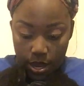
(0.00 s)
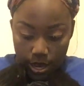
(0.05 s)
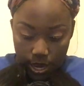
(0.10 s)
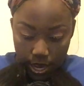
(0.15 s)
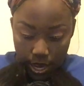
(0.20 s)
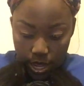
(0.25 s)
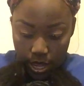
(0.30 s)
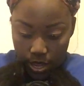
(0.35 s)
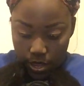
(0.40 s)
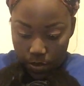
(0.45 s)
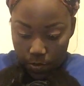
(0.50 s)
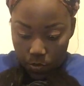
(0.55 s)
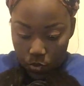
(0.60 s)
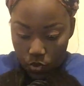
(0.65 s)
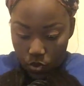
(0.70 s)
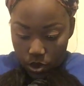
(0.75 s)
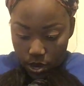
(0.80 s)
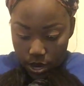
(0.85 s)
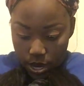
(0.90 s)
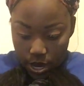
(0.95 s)
then the
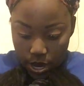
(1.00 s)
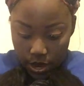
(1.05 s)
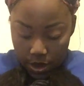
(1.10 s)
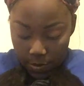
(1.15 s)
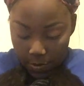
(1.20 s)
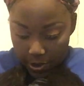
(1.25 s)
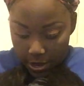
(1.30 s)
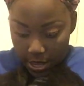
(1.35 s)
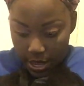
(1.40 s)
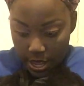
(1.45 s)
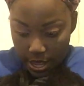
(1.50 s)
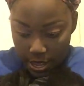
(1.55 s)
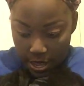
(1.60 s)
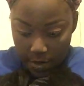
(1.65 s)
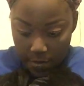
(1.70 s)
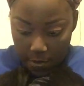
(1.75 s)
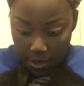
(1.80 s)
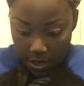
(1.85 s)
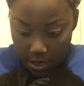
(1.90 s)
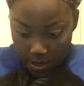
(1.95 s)
more the hair
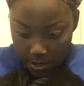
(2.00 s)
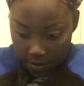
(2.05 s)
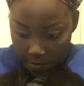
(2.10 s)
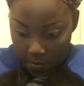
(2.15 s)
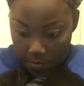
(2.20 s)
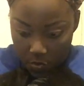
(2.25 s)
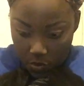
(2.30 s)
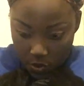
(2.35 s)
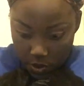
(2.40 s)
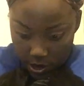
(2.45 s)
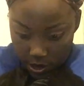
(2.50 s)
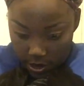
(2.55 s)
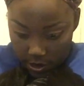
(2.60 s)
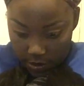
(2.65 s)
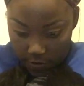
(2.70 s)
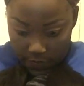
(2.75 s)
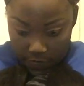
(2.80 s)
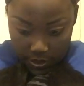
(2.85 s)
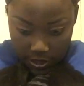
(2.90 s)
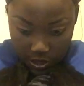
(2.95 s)
became more
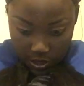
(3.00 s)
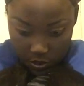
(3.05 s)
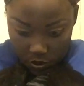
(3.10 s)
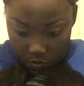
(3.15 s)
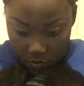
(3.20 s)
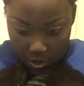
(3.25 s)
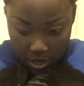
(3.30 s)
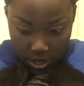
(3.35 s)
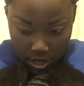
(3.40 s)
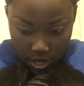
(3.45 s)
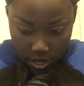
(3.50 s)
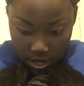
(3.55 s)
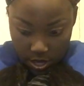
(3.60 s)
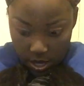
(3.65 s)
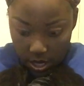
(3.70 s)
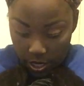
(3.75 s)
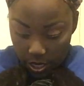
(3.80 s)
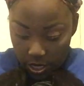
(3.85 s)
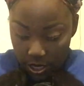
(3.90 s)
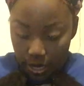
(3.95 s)
of a human
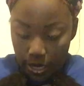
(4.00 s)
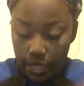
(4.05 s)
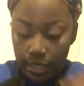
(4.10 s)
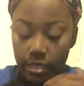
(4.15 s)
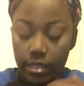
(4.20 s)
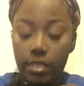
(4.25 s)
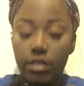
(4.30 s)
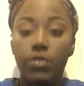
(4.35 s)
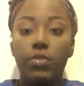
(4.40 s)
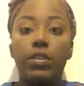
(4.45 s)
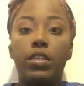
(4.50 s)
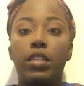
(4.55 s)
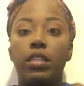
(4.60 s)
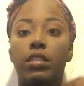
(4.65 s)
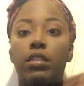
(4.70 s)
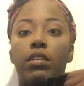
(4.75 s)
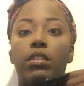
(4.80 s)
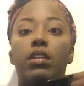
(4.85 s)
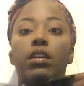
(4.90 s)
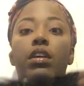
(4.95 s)
look than that silky
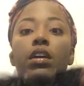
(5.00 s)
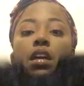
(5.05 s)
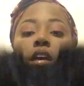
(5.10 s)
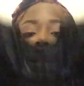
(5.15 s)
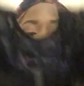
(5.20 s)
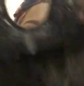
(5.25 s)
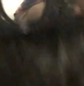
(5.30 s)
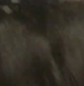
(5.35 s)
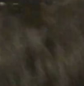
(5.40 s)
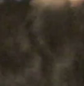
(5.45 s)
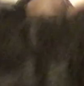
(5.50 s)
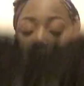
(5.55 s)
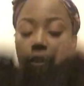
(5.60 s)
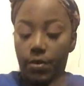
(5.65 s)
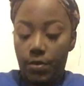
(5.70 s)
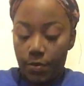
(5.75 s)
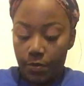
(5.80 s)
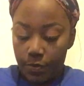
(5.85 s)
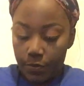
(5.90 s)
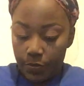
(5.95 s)
look.
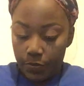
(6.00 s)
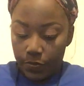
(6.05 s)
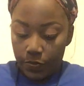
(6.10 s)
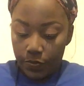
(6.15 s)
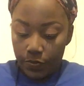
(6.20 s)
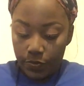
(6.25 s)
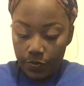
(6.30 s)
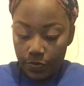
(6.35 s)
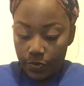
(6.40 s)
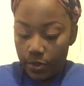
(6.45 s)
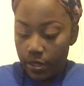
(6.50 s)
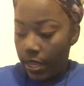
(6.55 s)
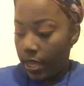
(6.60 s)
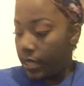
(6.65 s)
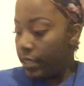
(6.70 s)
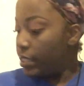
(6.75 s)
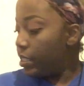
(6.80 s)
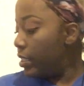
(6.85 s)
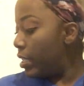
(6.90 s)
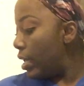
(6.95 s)
So
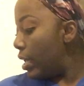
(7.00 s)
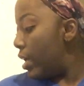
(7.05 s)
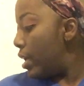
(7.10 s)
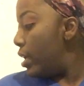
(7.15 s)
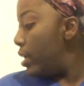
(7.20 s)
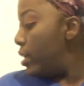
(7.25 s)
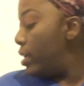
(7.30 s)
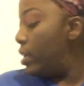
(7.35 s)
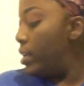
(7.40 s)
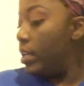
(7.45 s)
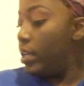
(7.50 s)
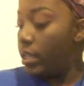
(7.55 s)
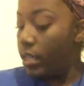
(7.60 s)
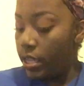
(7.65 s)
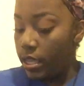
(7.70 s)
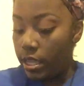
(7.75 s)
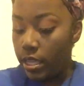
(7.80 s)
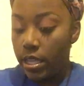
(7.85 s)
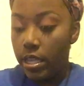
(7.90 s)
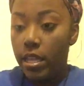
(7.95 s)
that's that.
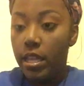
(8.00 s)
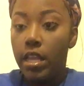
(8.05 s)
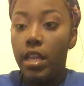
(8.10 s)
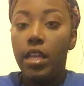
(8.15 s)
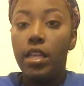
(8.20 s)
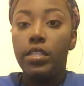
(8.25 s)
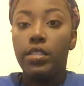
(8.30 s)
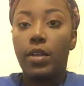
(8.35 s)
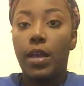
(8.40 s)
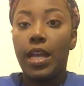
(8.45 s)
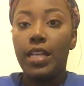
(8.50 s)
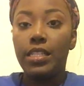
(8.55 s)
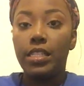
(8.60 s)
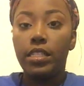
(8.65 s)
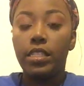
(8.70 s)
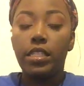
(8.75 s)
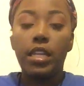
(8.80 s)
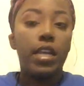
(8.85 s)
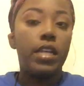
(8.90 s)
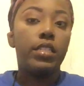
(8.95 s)
So I
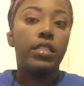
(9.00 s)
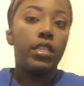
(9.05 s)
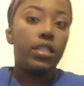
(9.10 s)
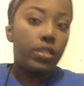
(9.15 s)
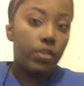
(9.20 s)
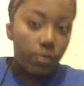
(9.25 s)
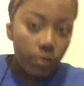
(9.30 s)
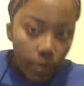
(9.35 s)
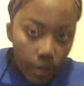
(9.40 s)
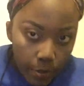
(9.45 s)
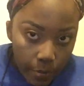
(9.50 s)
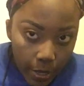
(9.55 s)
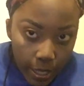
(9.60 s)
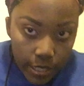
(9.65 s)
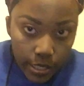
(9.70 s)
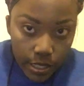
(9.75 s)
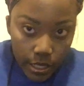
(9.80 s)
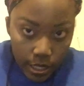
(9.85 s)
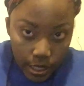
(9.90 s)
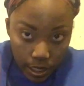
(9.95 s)
just take the unit
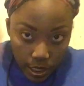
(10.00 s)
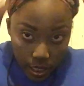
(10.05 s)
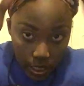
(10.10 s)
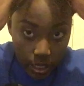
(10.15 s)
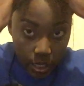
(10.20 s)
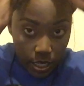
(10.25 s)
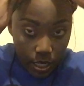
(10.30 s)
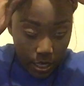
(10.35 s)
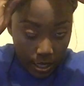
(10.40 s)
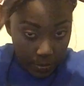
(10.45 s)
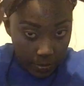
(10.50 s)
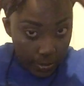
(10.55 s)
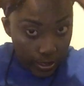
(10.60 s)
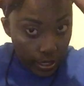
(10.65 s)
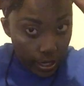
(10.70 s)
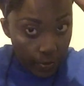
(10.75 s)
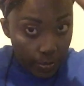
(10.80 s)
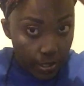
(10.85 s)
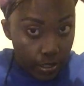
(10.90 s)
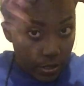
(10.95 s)
basically. Let me
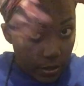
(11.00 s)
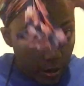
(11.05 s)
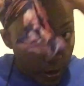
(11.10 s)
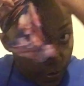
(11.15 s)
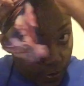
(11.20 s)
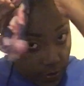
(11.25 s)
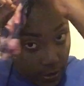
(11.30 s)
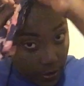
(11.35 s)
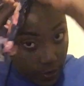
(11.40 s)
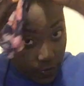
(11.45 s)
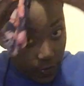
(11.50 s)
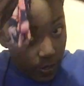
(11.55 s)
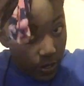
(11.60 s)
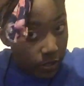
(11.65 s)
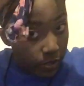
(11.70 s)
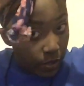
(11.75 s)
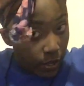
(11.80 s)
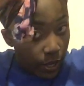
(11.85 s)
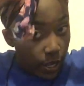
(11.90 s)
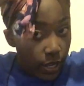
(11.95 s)
take my scarf off
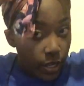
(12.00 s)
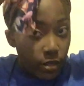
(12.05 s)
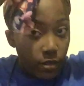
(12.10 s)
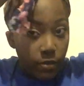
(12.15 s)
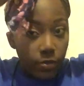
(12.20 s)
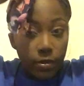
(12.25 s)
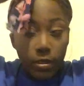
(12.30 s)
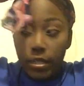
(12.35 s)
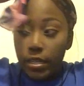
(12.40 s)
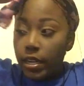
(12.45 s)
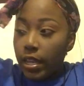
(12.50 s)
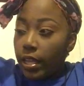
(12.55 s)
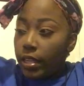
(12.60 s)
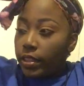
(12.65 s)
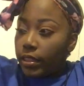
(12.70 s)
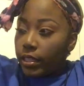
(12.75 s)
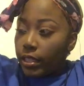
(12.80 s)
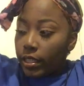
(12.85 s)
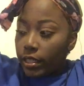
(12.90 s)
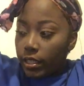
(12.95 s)
first. I ain't doing
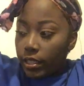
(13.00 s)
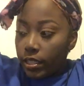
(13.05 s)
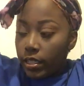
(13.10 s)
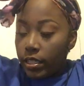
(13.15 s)
nothing.